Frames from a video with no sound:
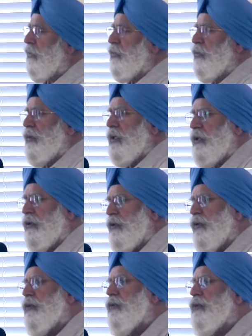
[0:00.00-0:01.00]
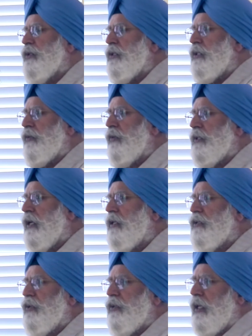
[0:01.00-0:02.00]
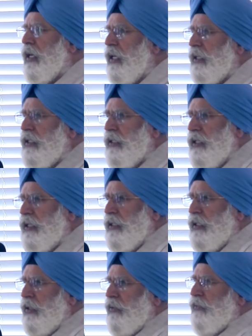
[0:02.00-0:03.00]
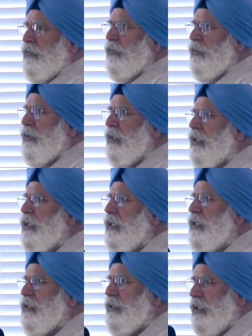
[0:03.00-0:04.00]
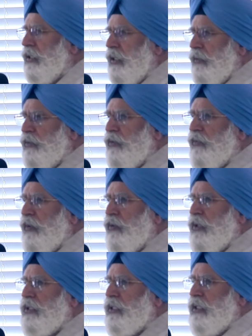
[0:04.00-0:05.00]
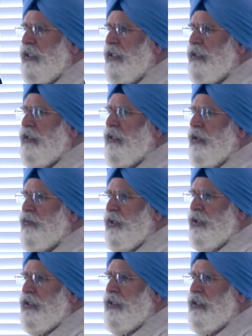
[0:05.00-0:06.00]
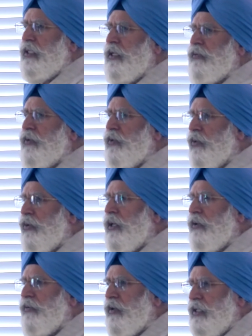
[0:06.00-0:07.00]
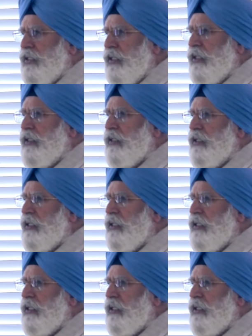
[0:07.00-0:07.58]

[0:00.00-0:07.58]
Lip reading: of you may not know, he was also the architect of Sri Hemakund Foundation Kirtan competition that we hold every year.